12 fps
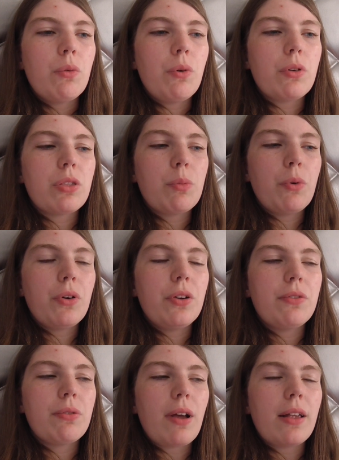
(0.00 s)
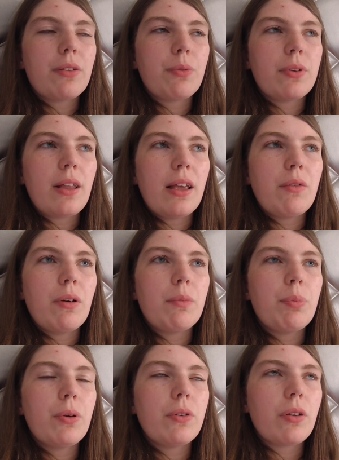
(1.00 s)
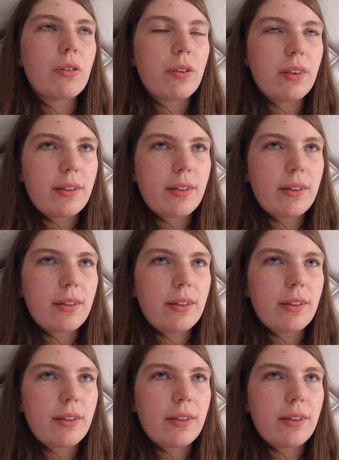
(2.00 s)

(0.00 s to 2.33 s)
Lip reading: what the moisturizer was like when put onto